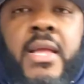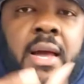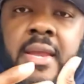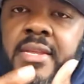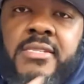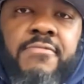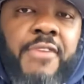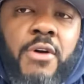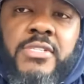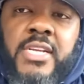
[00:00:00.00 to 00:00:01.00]
I need some
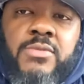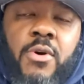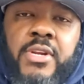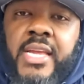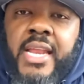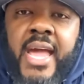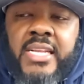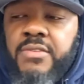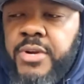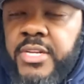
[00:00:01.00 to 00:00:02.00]
folks that want to get
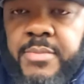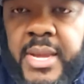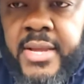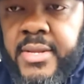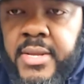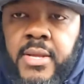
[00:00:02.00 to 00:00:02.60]
active with us, man.